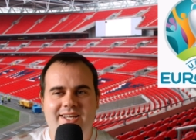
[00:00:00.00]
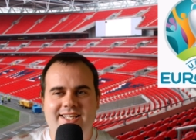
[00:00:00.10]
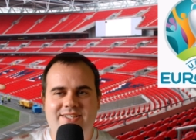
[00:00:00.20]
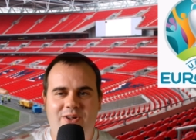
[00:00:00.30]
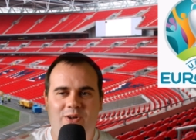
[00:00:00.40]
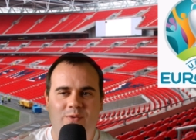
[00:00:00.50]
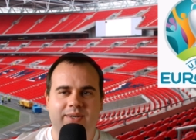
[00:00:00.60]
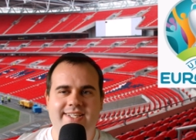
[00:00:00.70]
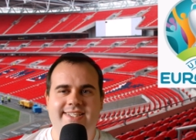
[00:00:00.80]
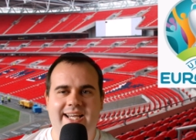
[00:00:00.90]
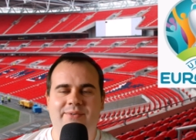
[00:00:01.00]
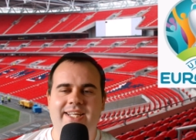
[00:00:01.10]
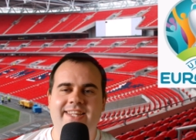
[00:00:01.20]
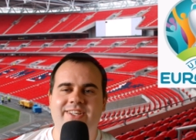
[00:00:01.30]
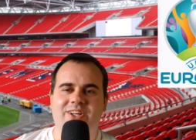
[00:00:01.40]
as always, down
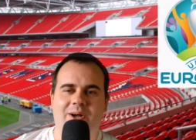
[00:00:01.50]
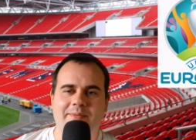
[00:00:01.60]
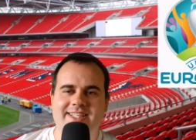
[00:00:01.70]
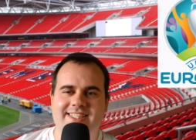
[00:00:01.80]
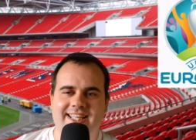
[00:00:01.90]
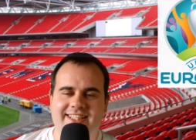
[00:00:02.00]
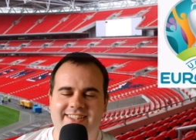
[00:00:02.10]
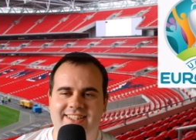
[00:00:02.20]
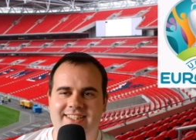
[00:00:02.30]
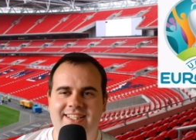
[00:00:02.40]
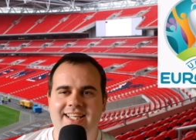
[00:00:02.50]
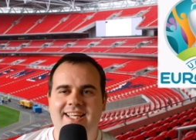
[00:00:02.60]
in the comments section